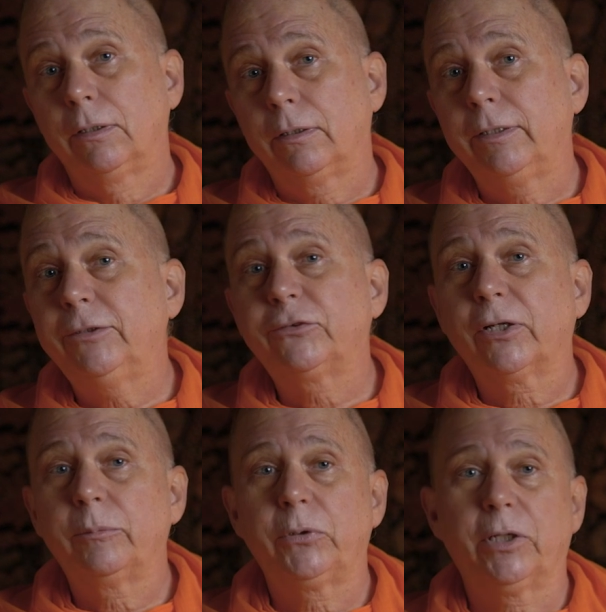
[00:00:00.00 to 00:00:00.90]
These
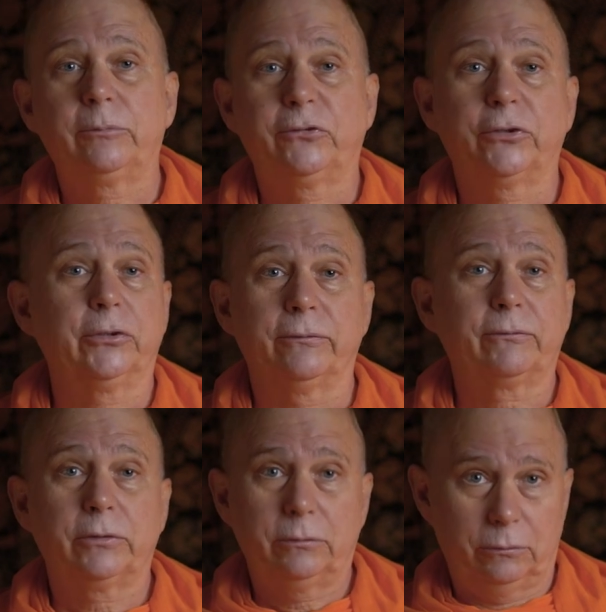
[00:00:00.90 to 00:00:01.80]
can be
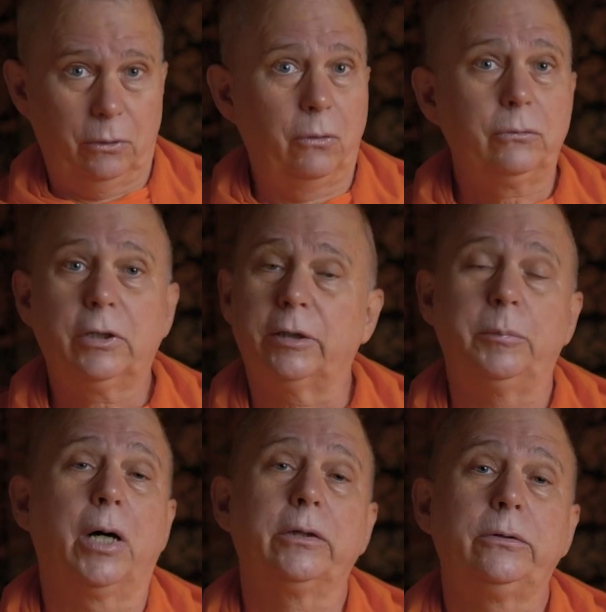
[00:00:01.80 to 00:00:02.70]
observed only
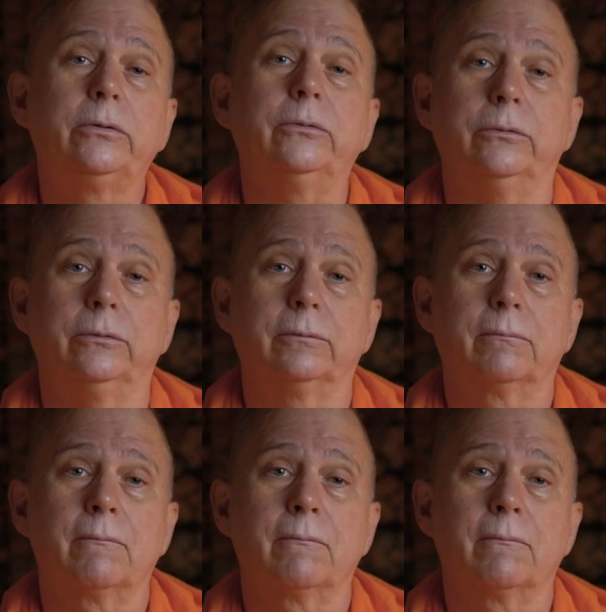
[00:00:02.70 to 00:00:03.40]
by you.